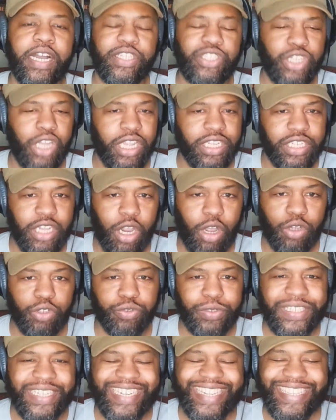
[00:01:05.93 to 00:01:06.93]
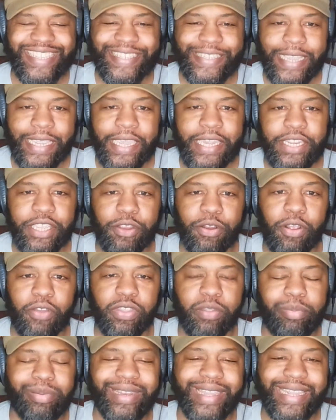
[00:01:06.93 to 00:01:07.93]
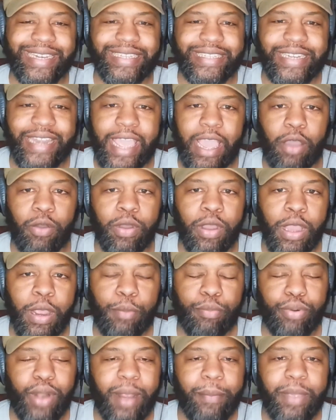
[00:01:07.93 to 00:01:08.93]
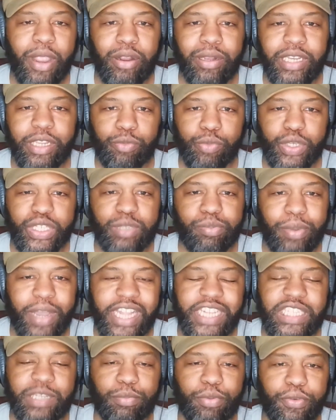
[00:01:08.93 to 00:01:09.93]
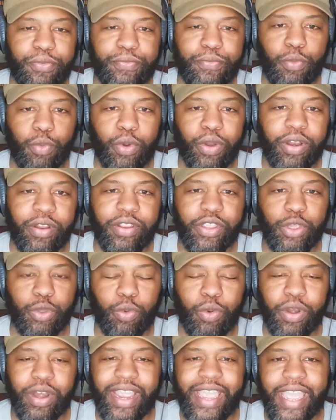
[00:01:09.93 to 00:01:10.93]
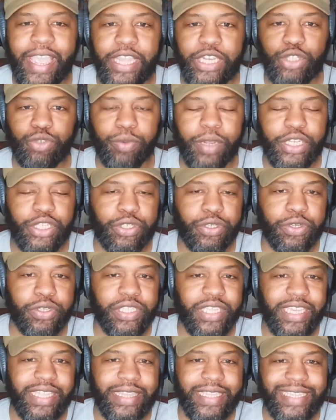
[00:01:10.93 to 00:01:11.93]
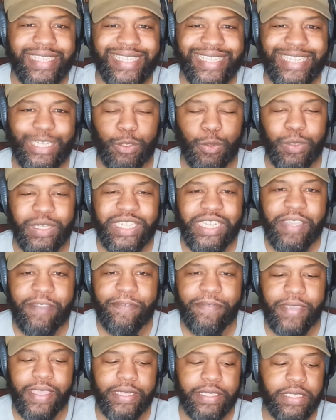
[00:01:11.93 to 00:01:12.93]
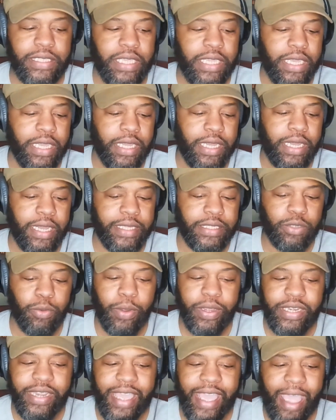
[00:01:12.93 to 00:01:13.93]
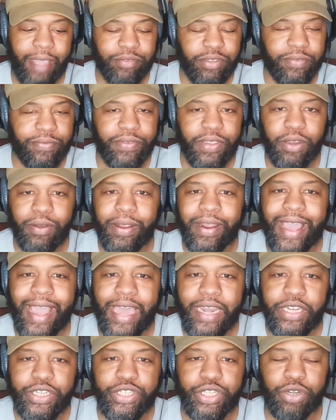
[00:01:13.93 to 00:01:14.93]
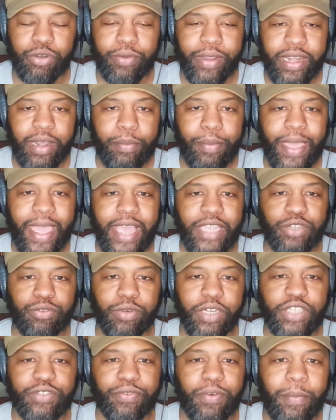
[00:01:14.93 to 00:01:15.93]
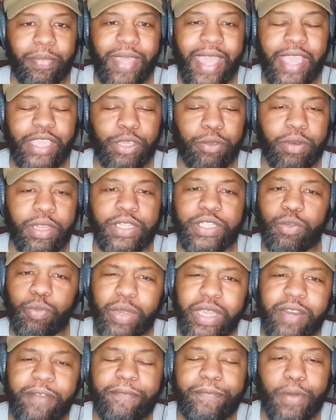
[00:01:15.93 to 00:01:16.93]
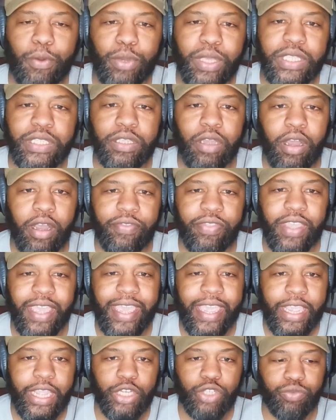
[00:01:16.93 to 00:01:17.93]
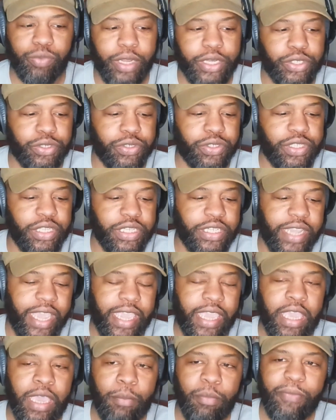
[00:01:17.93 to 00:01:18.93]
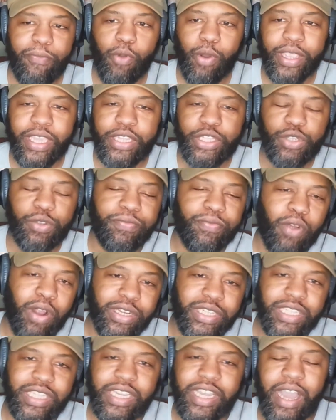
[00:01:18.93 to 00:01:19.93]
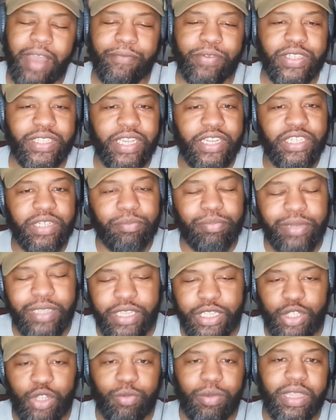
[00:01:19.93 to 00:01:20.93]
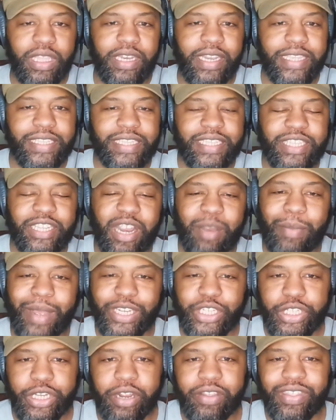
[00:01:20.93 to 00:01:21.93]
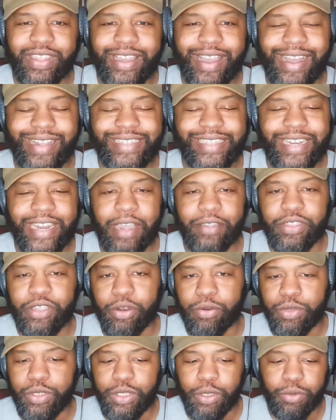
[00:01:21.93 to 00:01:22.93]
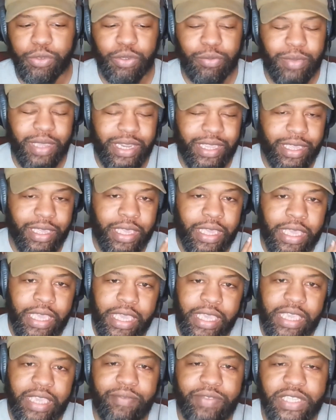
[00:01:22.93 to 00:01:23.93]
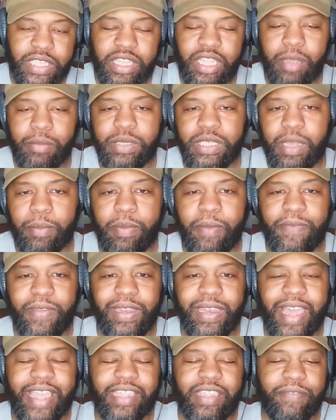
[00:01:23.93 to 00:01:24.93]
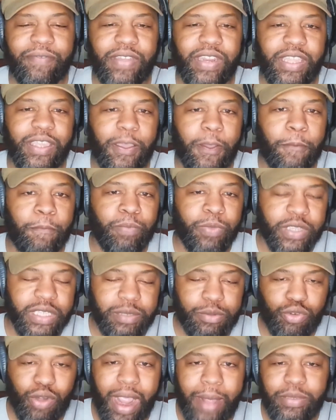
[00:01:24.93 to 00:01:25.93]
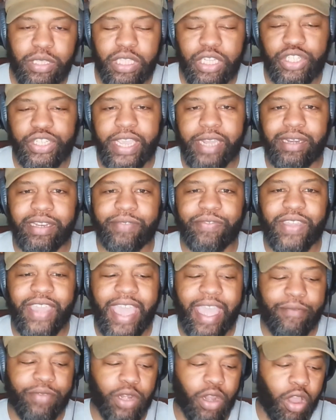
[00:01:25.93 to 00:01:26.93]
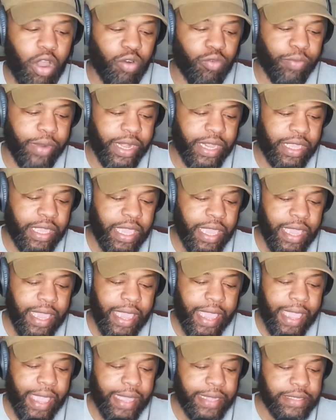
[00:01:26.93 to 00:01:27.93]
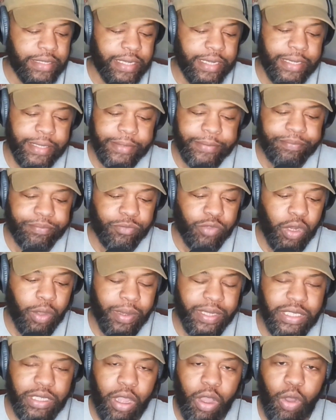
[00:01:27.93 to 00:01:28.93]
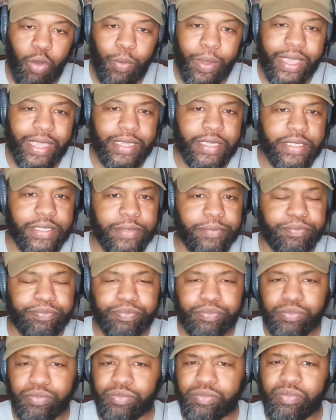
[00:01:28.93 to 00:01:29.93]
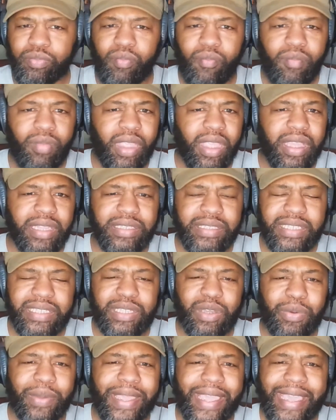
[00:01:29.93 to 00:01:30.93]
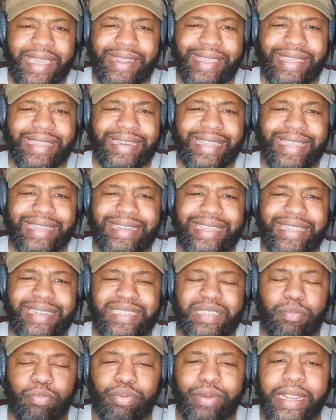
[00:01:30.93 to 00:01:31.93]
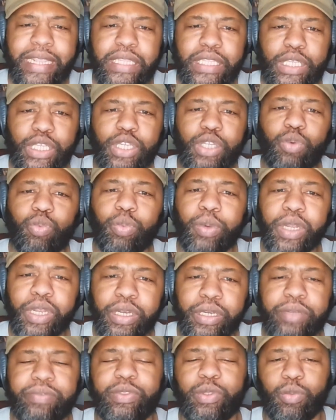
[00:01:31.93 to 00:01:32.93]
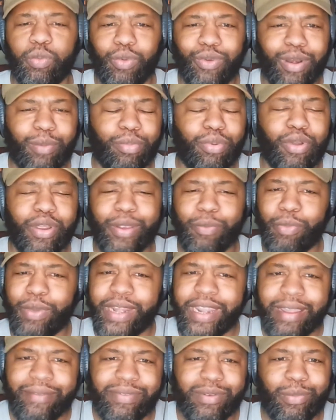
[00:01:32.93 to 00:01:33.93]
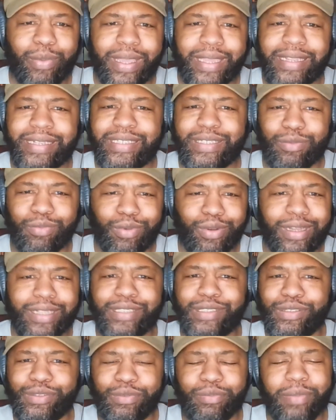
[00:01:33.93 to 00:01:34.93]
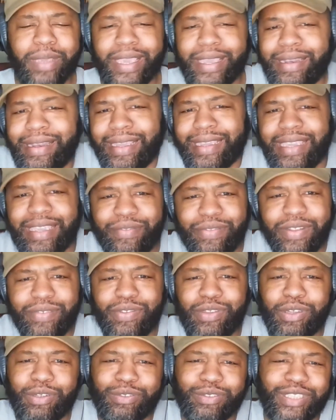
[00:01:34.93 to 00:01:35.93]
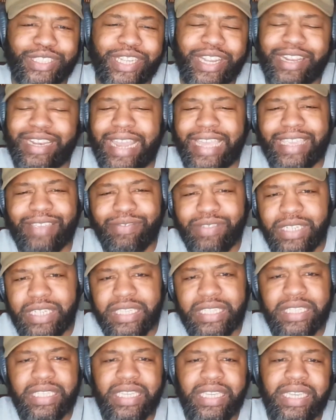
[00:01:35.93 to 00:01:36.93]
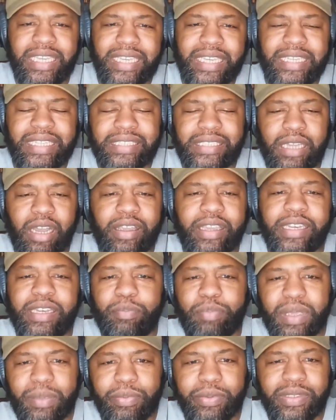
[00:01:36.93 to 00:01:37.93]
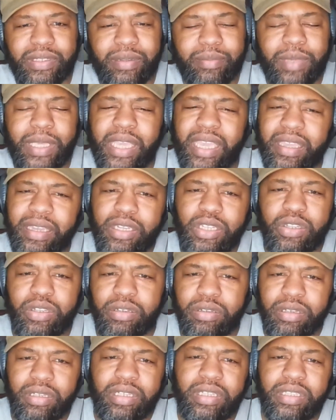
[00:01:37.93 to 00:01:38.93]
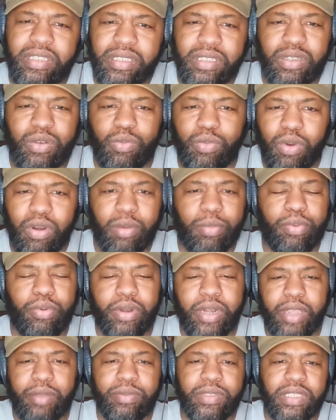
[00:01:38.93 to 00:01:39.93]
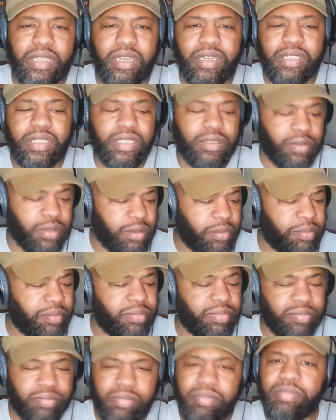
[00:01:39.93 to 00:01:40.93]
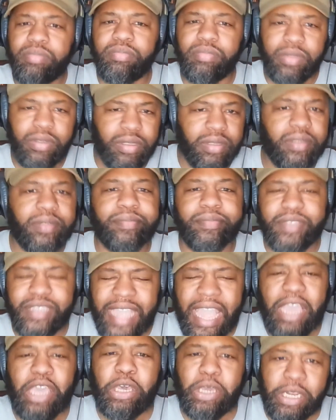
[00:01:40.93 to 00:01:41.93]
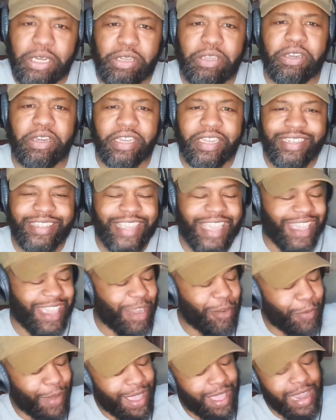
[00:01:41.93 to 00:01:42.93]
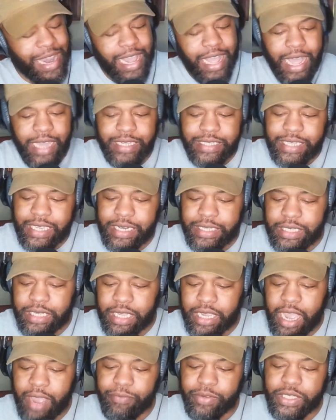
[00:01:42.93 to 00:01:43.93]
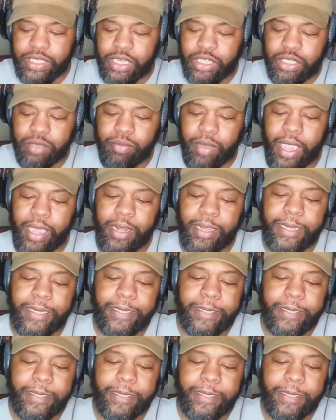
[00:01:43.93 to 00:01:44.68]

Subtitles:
Josh Aldridge, in his second year on the Plains, now primarily responsible for your edge rushers in this new defense, is going to have to figure out how to generate a pass rush from that unit. So we're going to focus on the edge rushers today. Before I get too far into the conversation, please do me the necessary by sharing the content out there on social media. Give us a thumbs up if you like the video. Subscribe to the channel if you haven't already. And, as always, just go ahead and spread the good word of the War Report in whatever way that you want to, man. Like, even if you don't share, like, if you're just talking to people, like, man, did you listen to the War Report? They was talking that good. Yeah, anyway, let's get into the conversation, man.